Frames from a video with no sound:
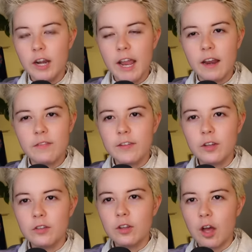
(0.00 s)
and it
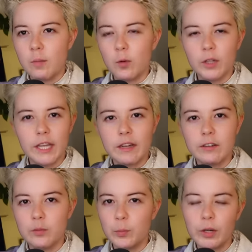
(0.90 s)
feels a lot more like a
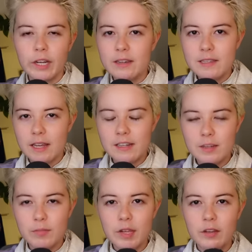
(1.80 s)
spring scent to
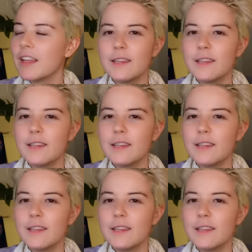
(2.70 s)
me.